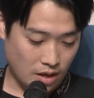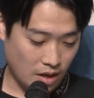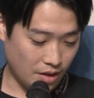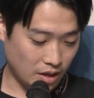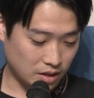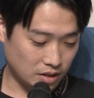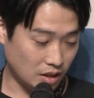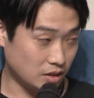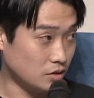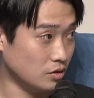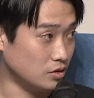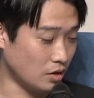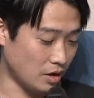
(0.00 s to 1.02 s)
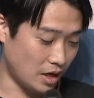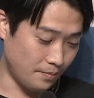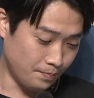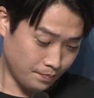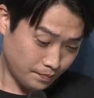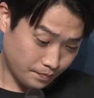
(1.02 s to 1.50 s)
another thing to Sora.
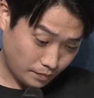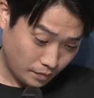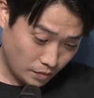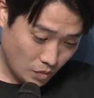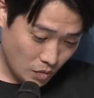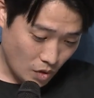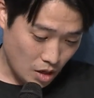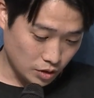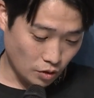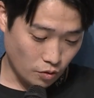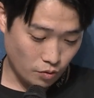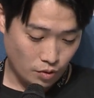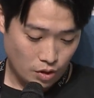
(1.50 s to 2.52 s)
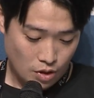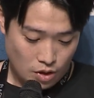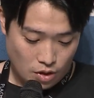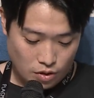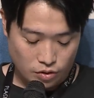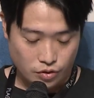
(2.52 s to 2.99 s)
So
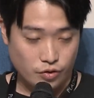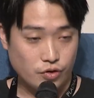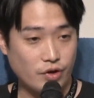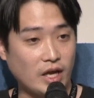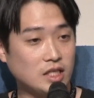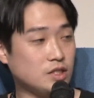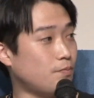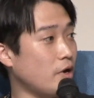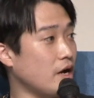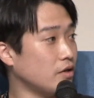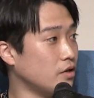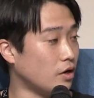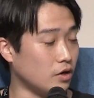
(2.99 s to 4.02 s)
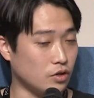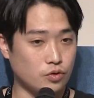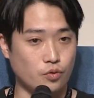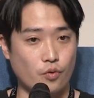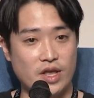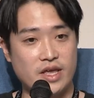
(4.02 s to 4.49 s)
do you expect
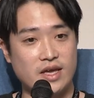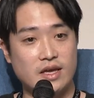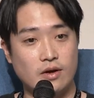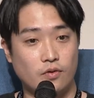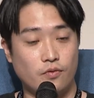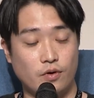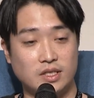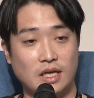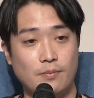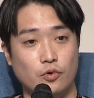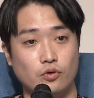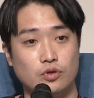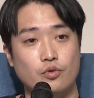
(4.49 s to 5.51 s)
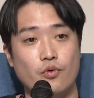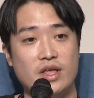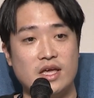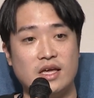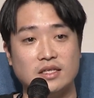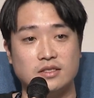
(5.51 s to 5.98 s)
20
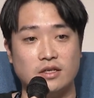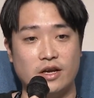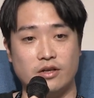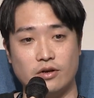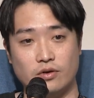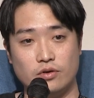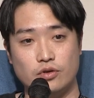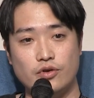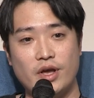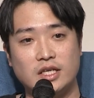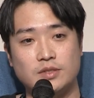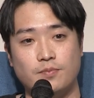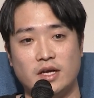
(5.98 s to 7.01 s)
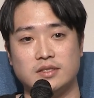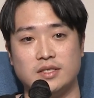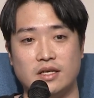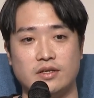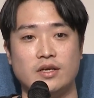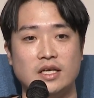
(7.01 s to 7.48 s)
years later, do you expect
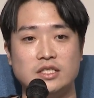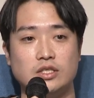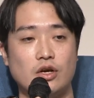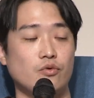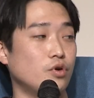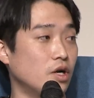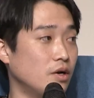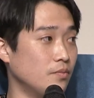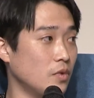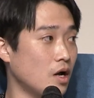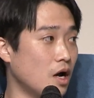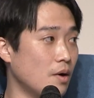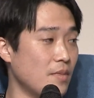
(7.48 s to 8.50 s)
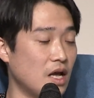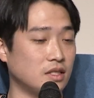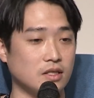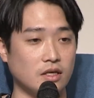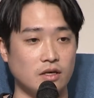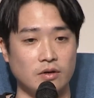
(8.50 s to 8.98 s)
that Ethereum
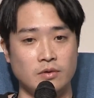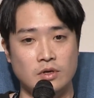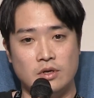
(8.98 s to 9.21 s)
makes a